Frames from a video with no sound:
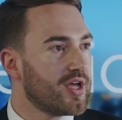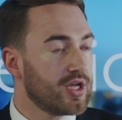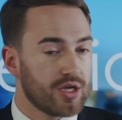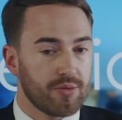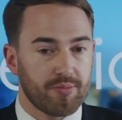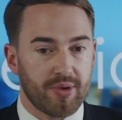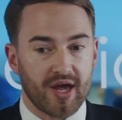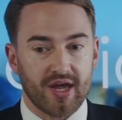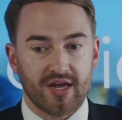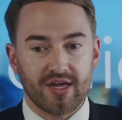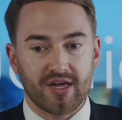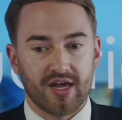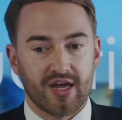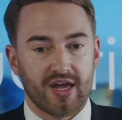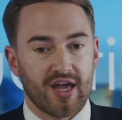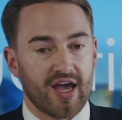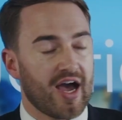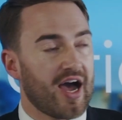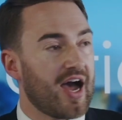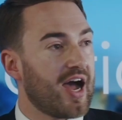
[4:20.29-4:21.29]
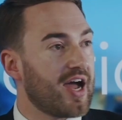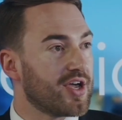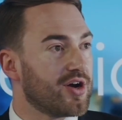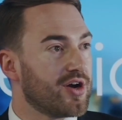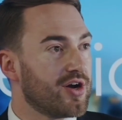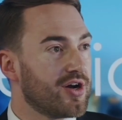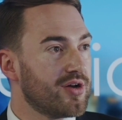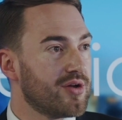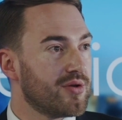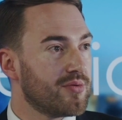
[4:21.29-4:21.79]
You pay
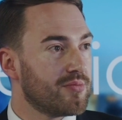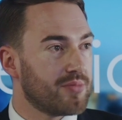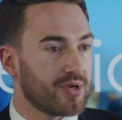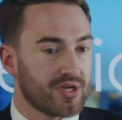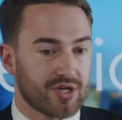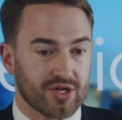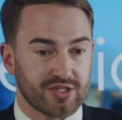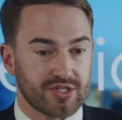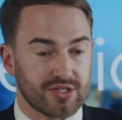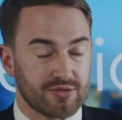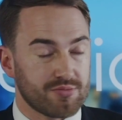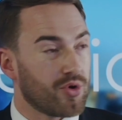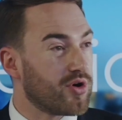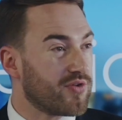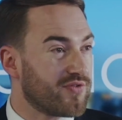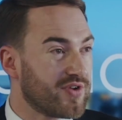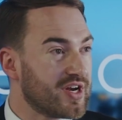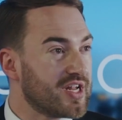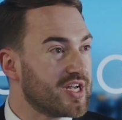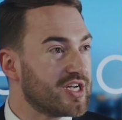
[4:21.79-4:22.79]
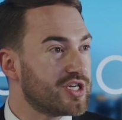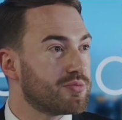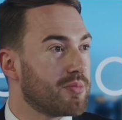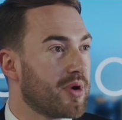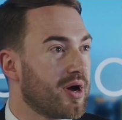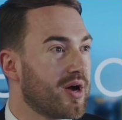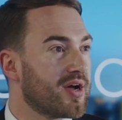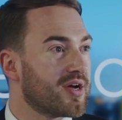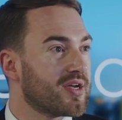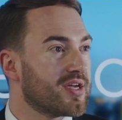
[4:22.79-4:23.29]
higher because it's more of a niche
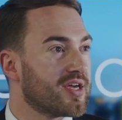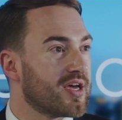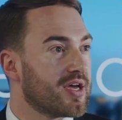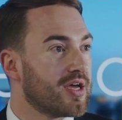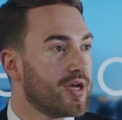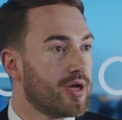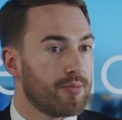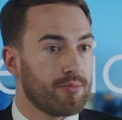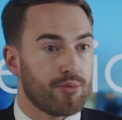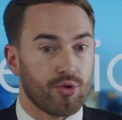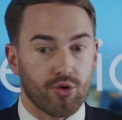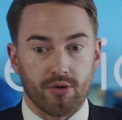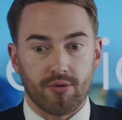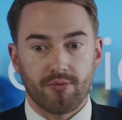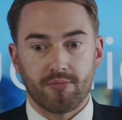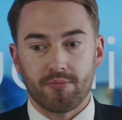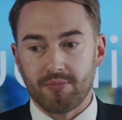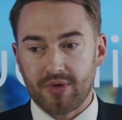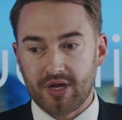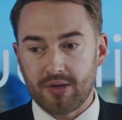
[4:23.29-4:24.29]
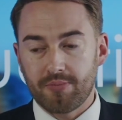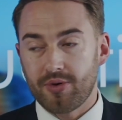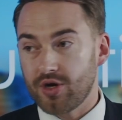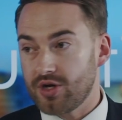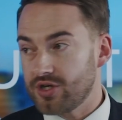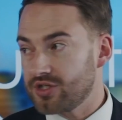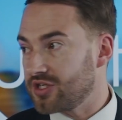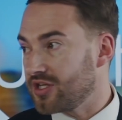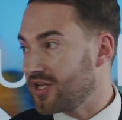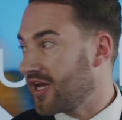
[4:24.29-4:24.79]
market, but me
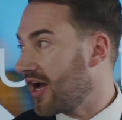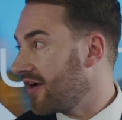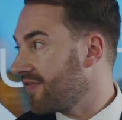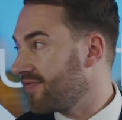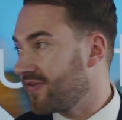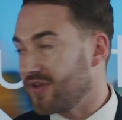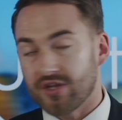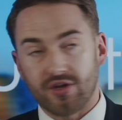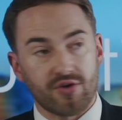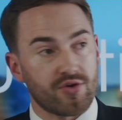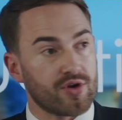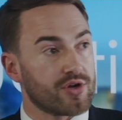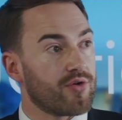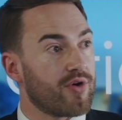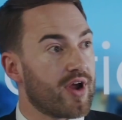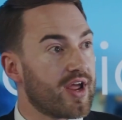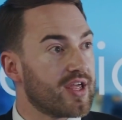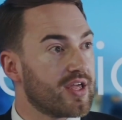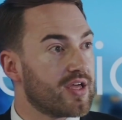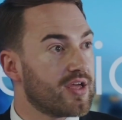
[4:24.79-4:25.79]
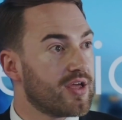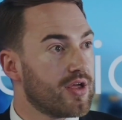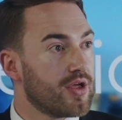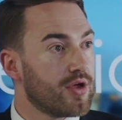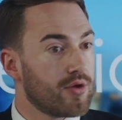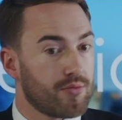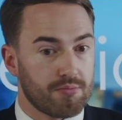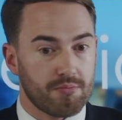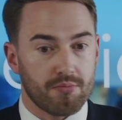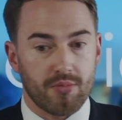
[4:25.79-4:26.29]
personally, I think they're a great
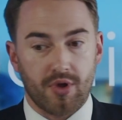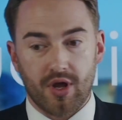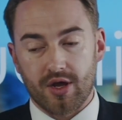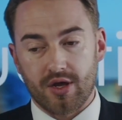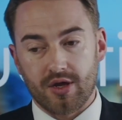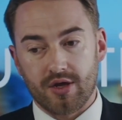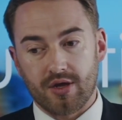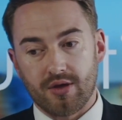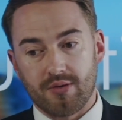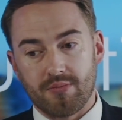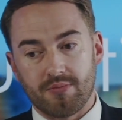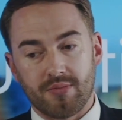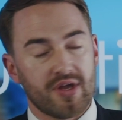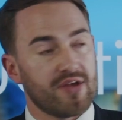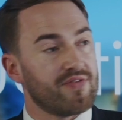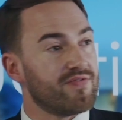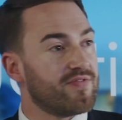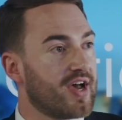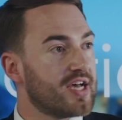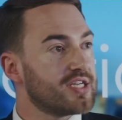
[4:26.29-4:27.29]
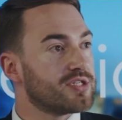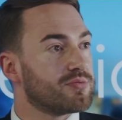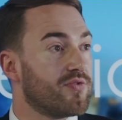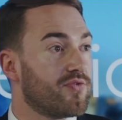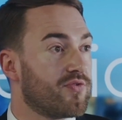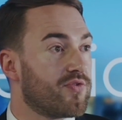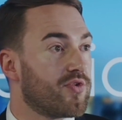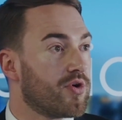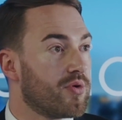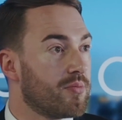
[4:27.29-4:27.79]

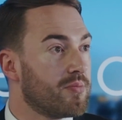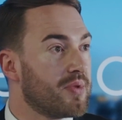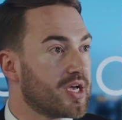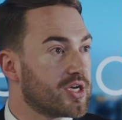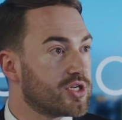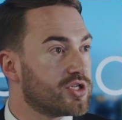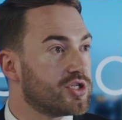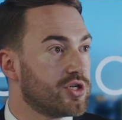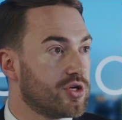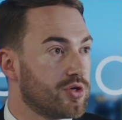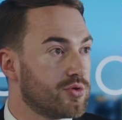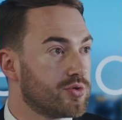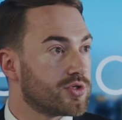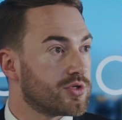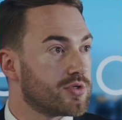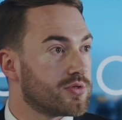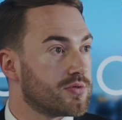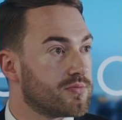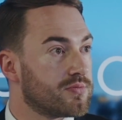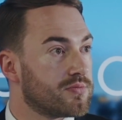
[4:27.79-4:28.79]
investment for a mixed use.